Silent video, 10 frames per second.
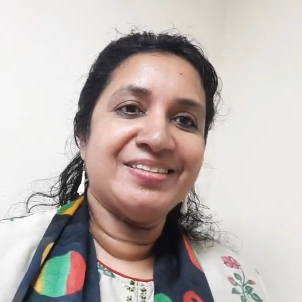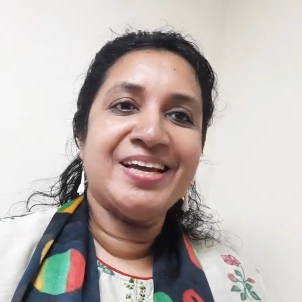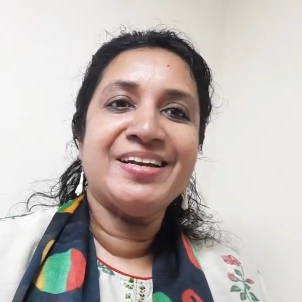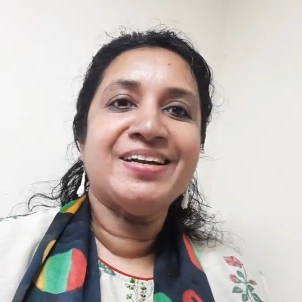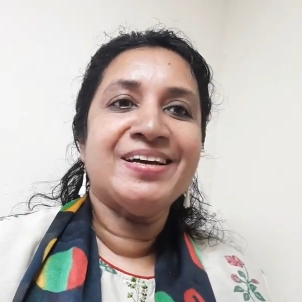
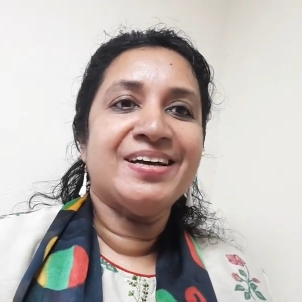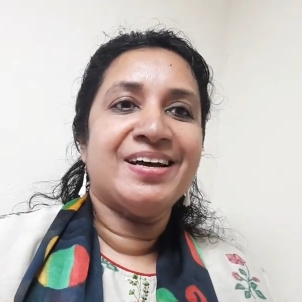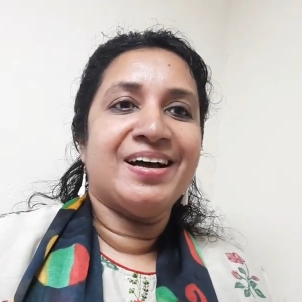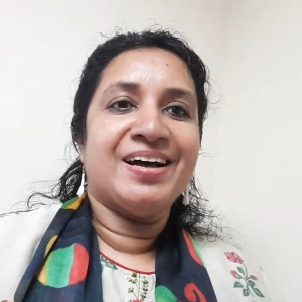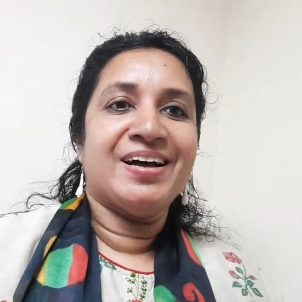then
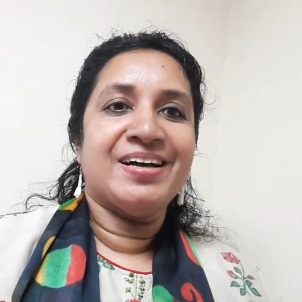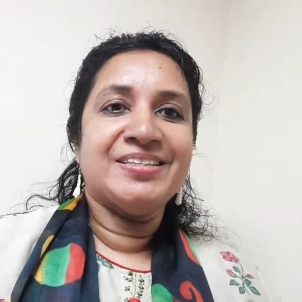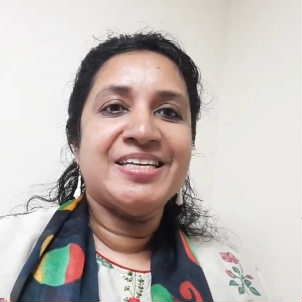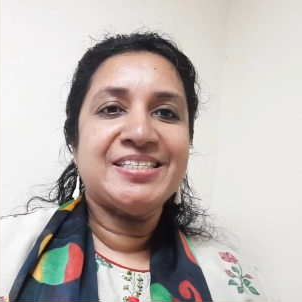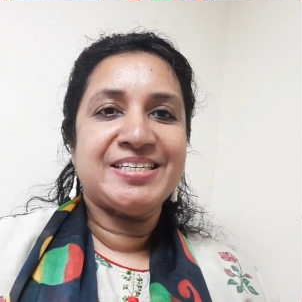uh,
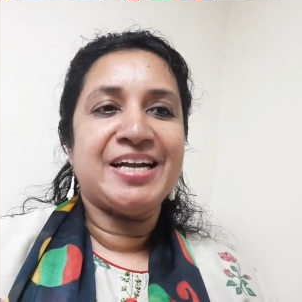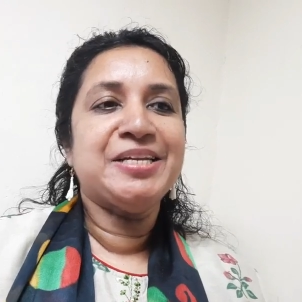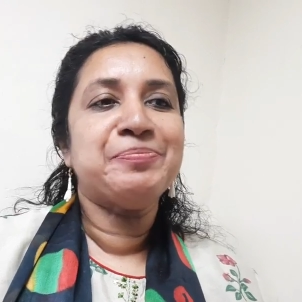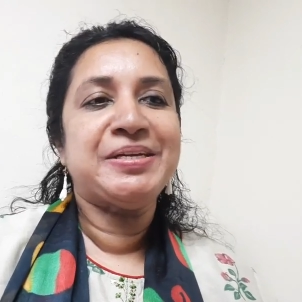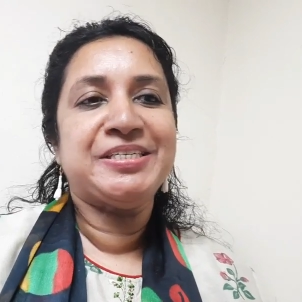the
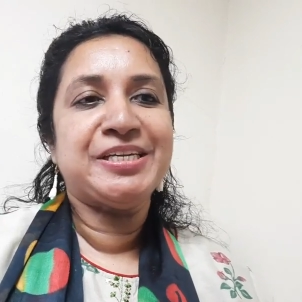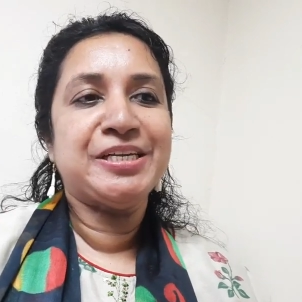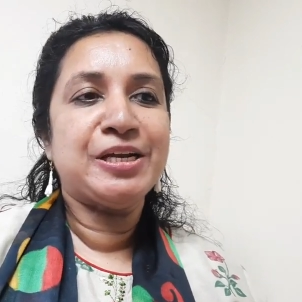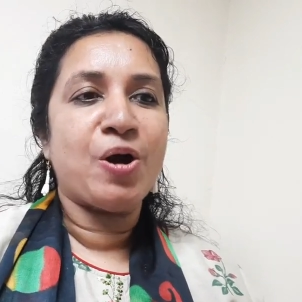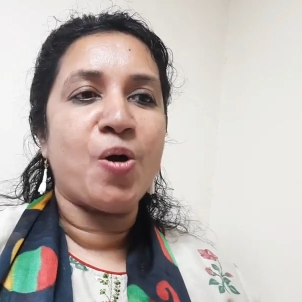study
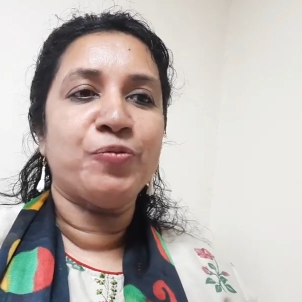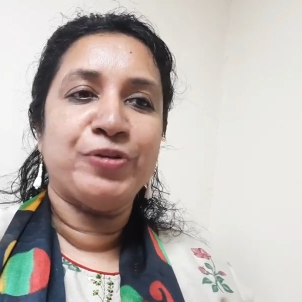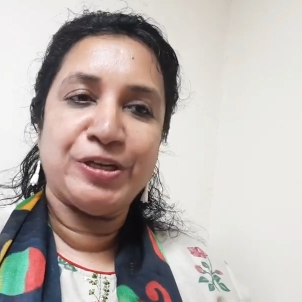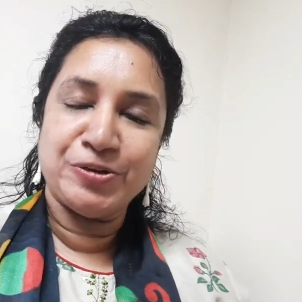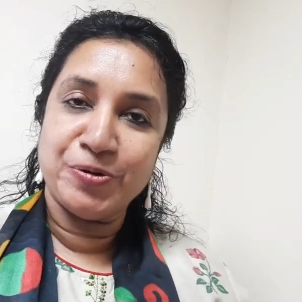material of
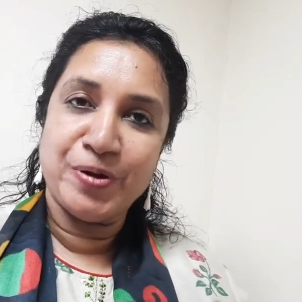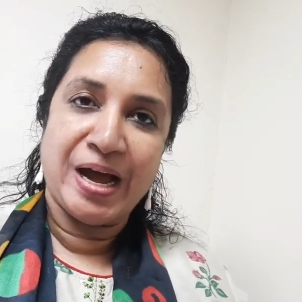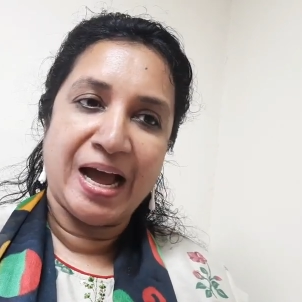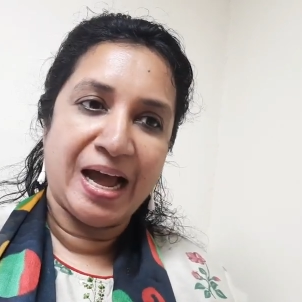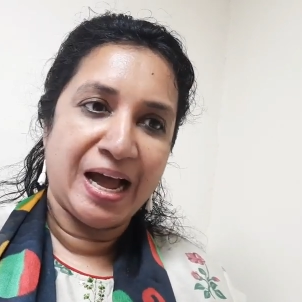
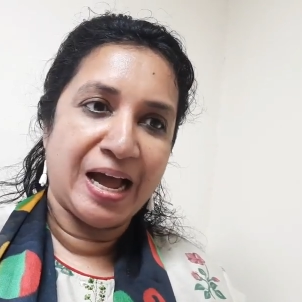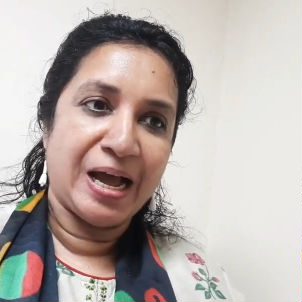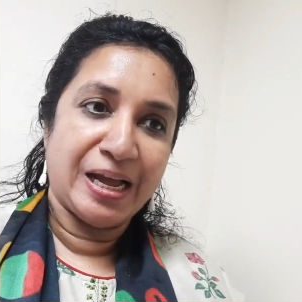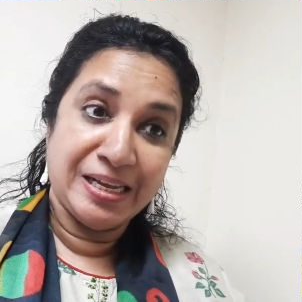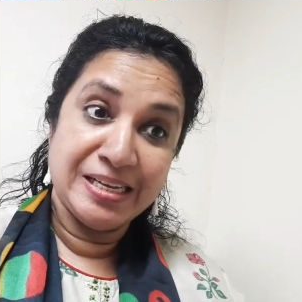IGNOU
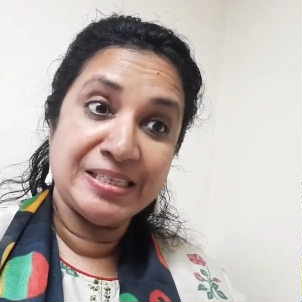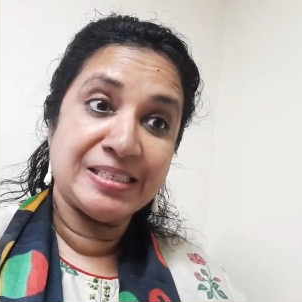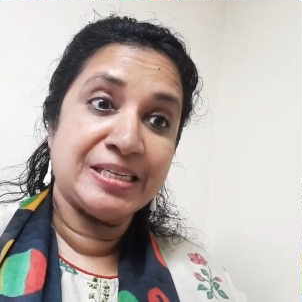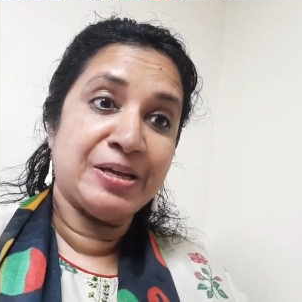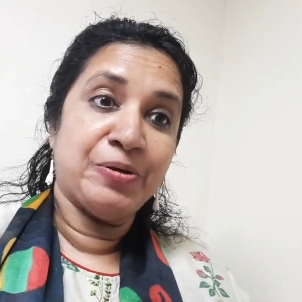
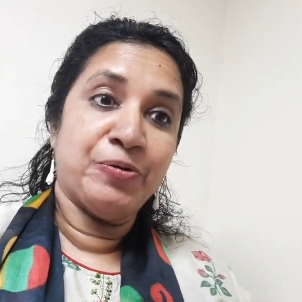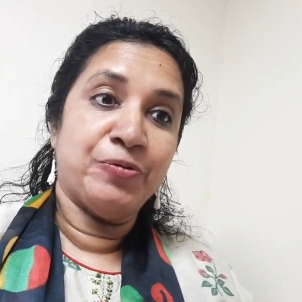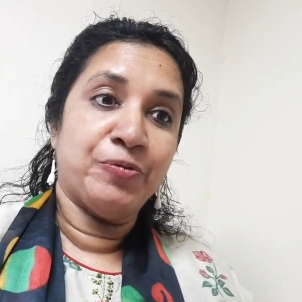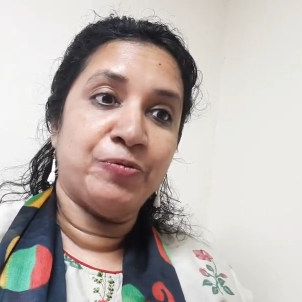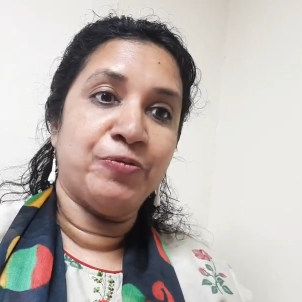is
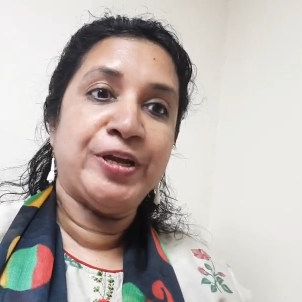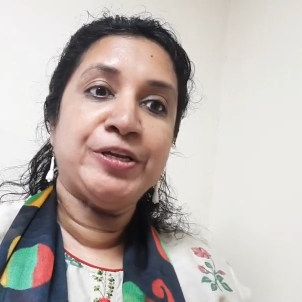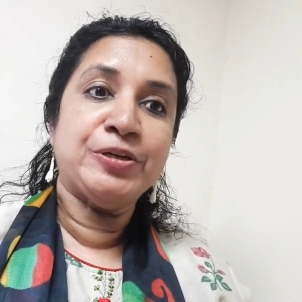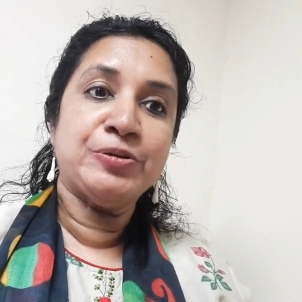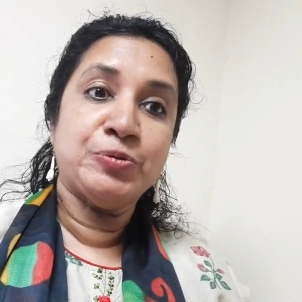
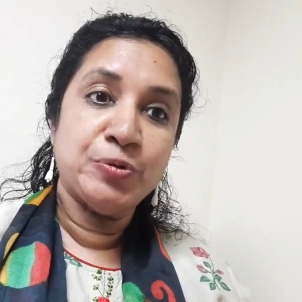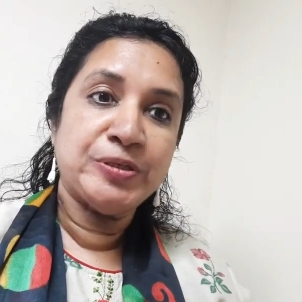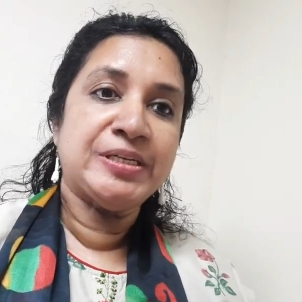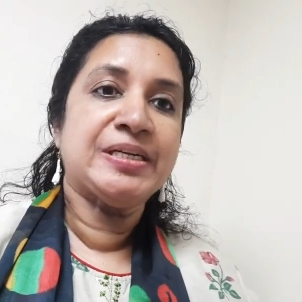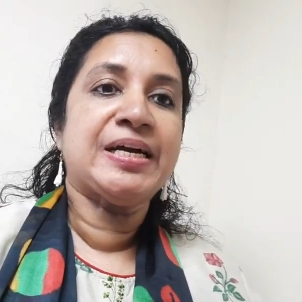very
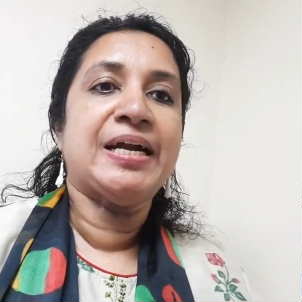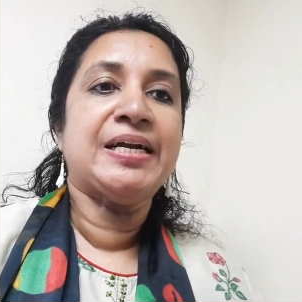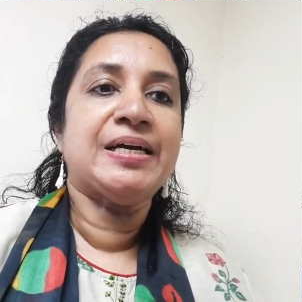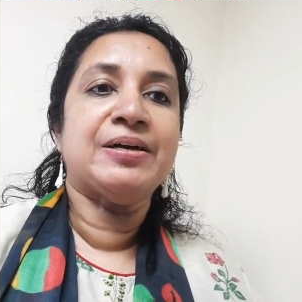good, uh,